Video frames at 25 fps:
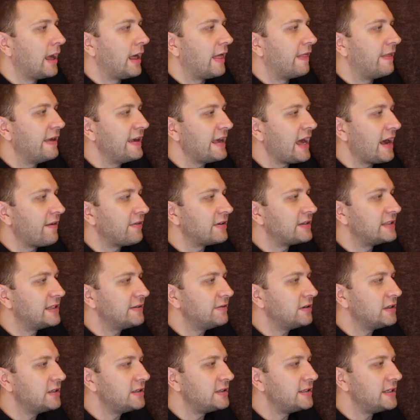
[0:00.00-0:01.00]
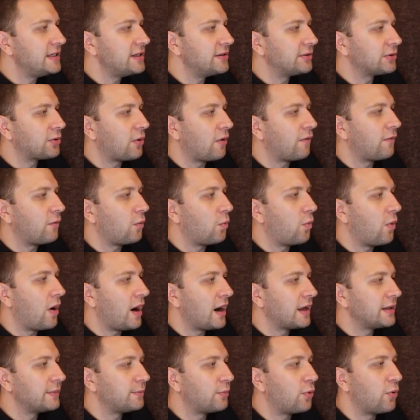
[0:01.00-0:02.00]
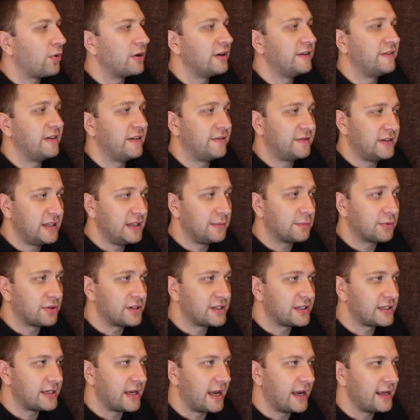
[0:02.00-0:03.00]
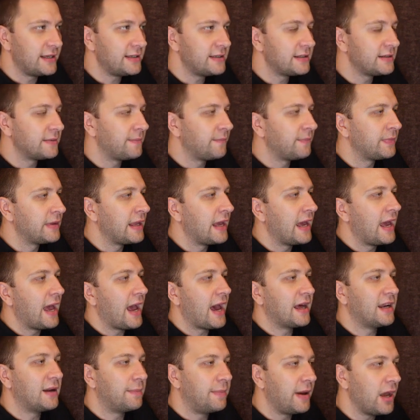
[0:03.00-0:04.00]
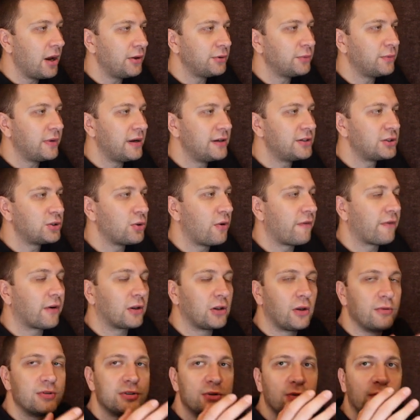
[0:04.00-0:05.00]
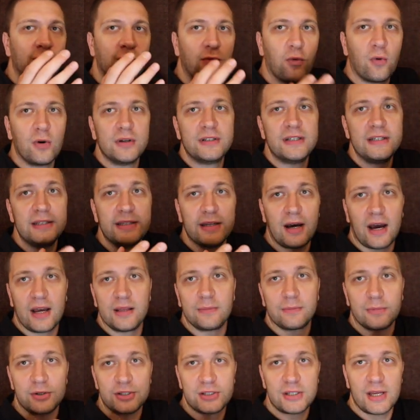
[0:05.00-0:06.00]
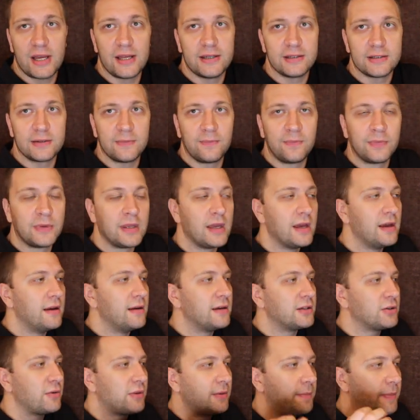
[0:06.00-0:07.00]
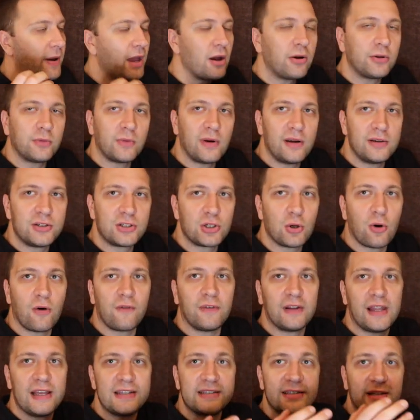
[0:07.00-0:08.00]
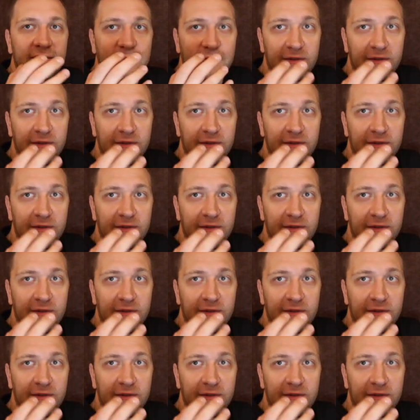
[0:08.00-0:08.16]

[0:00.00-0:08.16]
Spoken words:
They have a dividend yield of 1.15% and a payout ratio of close to 49%. So the payout ratio of less than